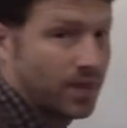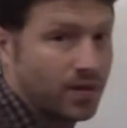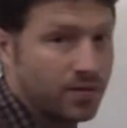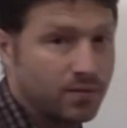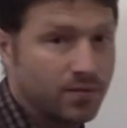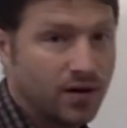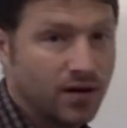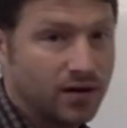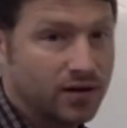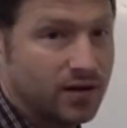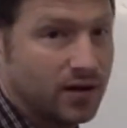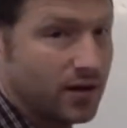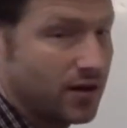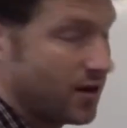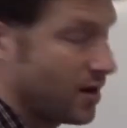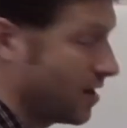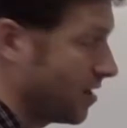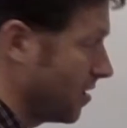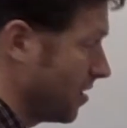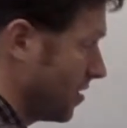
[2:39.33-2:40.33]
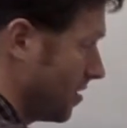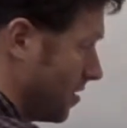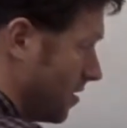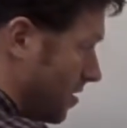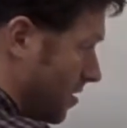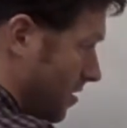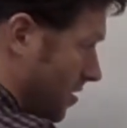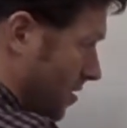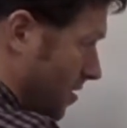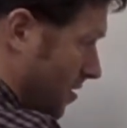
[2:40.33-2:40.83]
About to there.
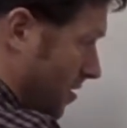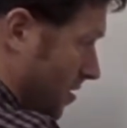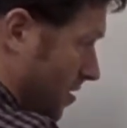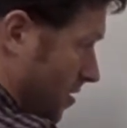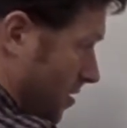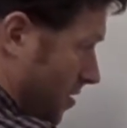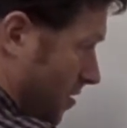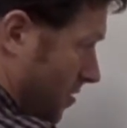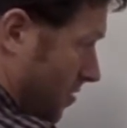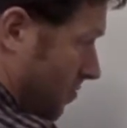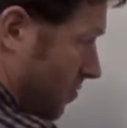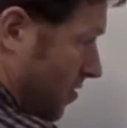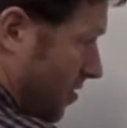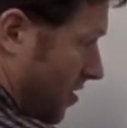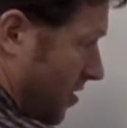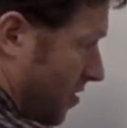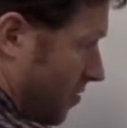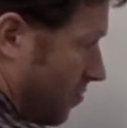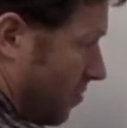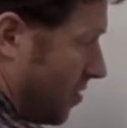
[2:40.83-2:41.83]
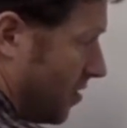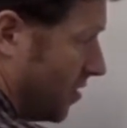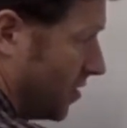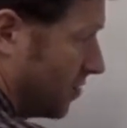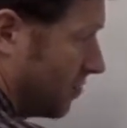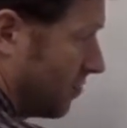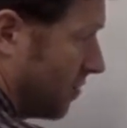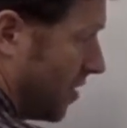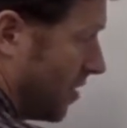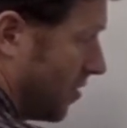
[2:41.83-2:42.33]
Depending on how big his
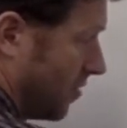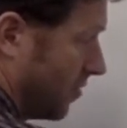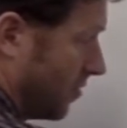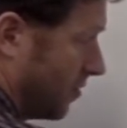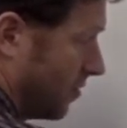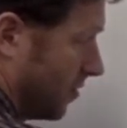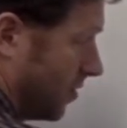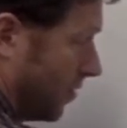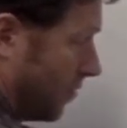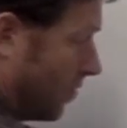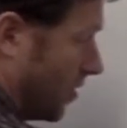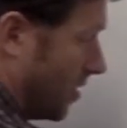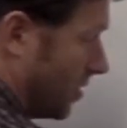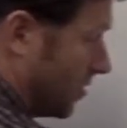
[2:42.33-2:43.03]
mouth, how wide